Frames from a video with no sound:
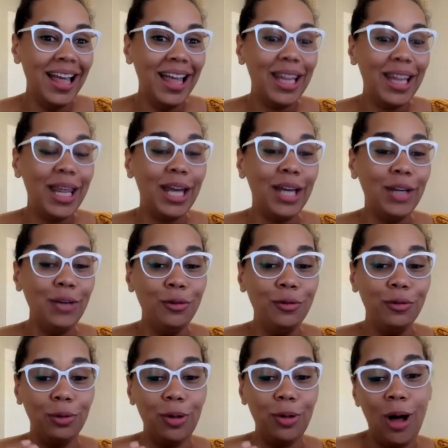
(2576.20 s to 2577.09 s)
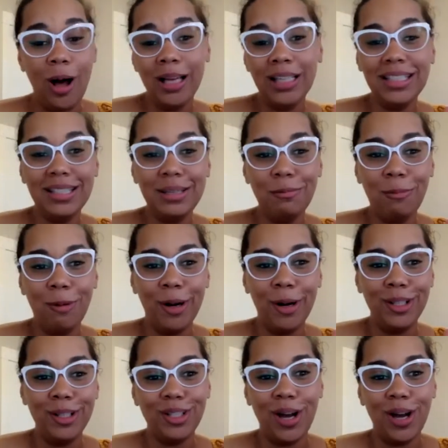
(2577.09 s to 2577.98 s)
that you've lost and want
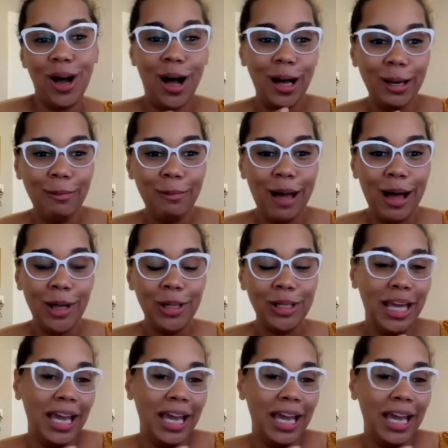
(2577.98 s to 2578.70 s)
to talk about,